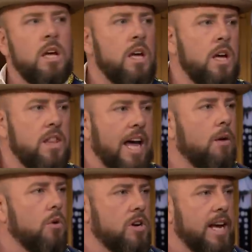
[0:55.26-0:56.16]
worked out. That
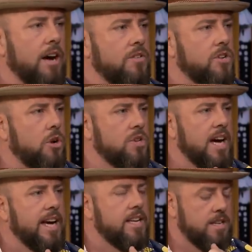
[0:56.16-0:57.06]
worked out. So
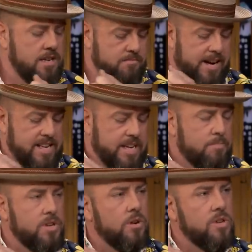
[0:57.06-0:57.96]
tight,
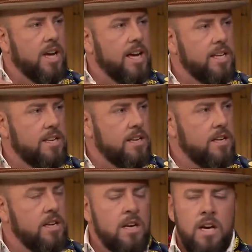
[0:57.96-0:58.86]
biceps so tight.
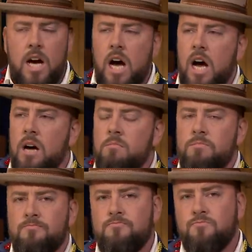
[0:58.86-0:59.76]
Yeah, and just um, doing